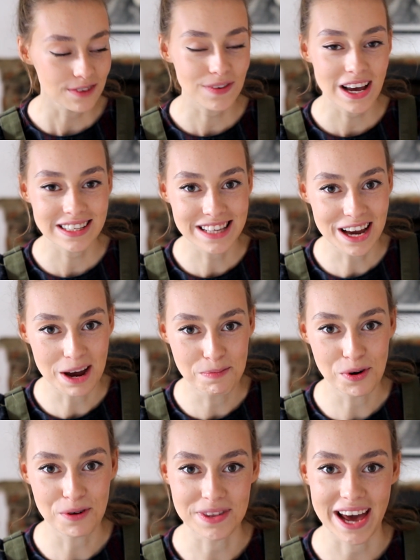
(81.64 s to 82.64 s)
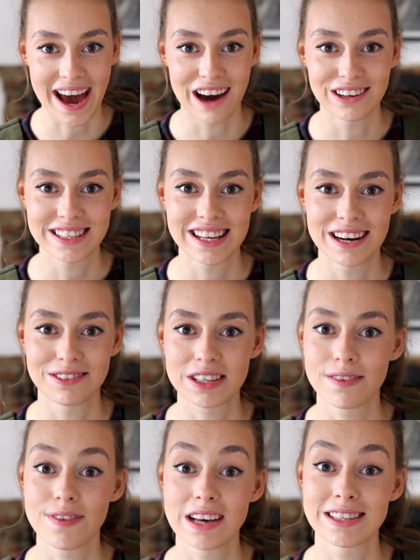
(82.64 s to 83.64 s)
It's the first thing I bought for the house and it was
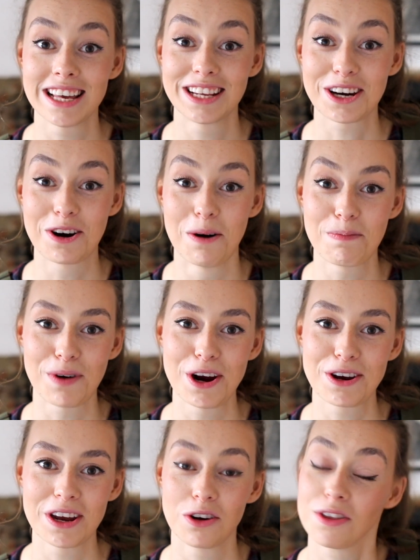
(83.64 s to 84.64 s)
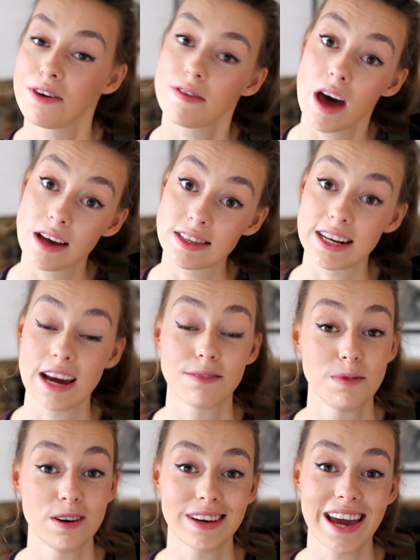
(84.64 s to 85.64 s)
the first thing that got broken on the first day of
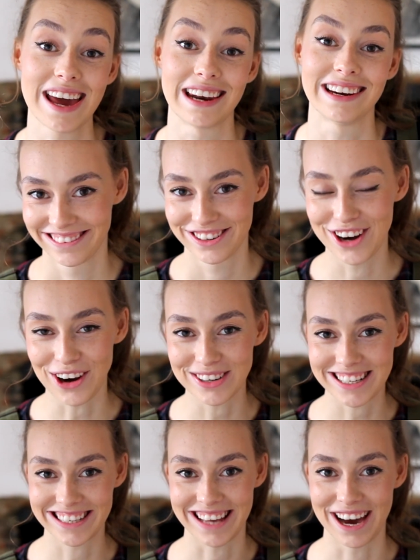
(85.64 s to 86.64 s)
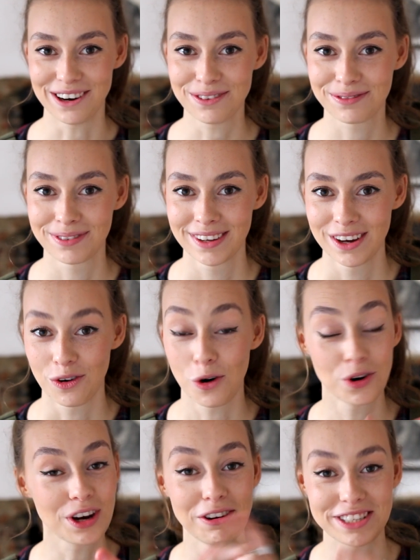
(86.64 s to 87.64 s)
moving in. Note to self,
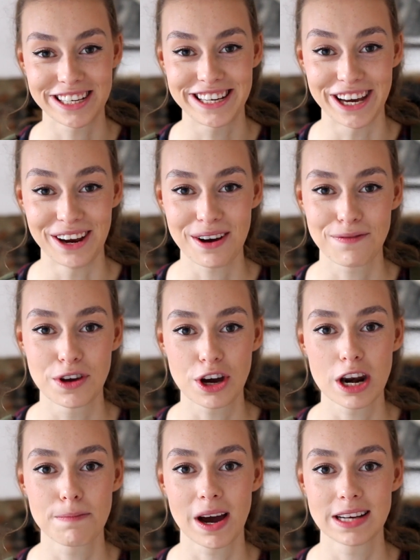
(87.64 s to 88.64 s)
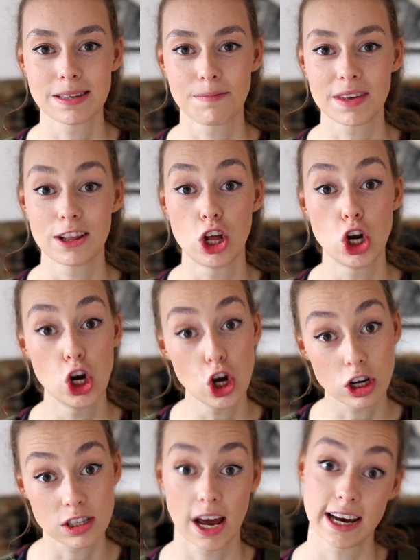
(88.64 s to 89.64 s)
or note to you, if you're going to buy something that
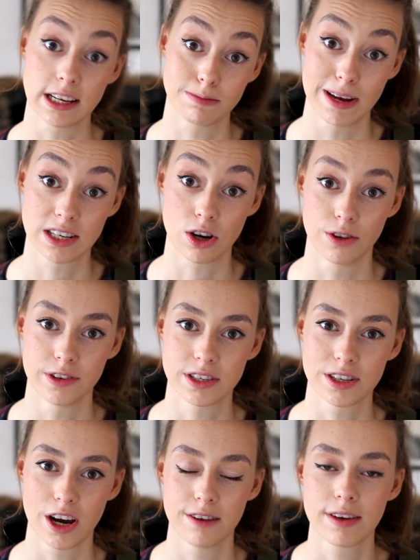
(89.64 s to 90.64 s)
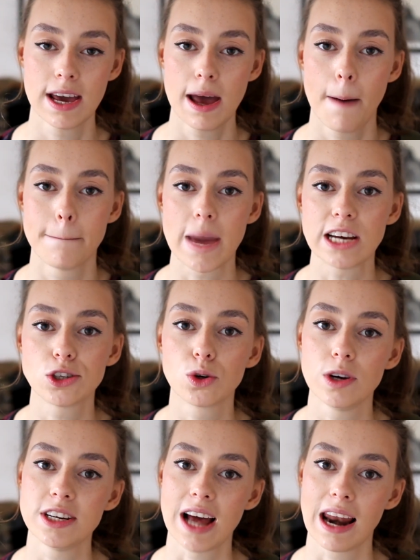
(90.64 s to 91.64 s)
looks like it's meant to go on the stove, make
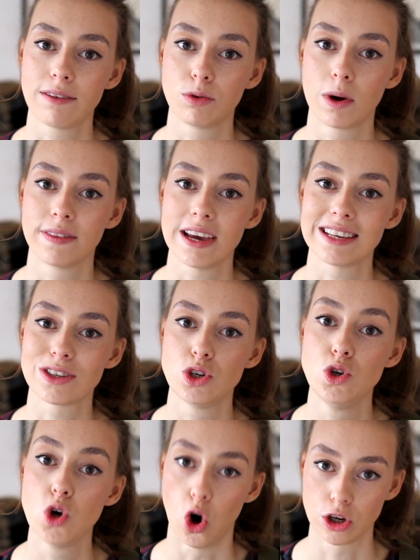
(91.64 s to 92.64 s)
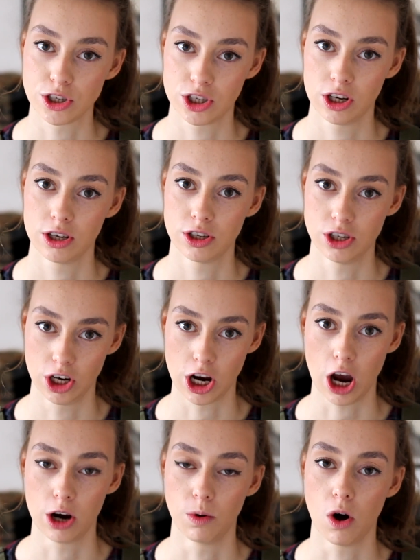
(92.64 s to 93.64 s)
sure you tell everyone that it's not to
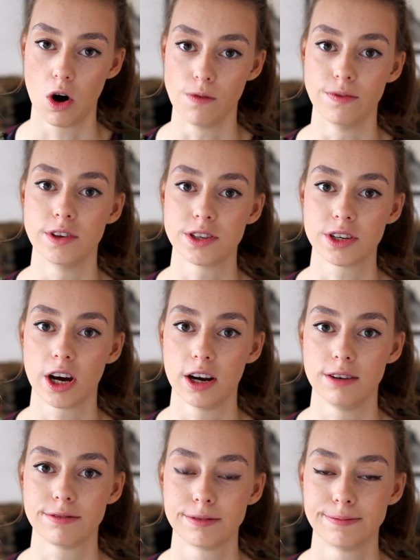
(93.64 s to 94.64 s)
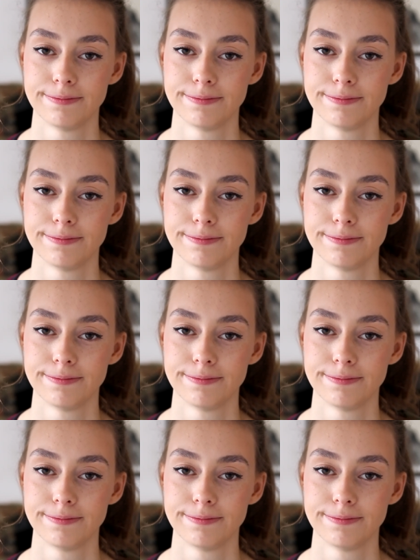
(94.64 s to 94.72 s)
go on the stove.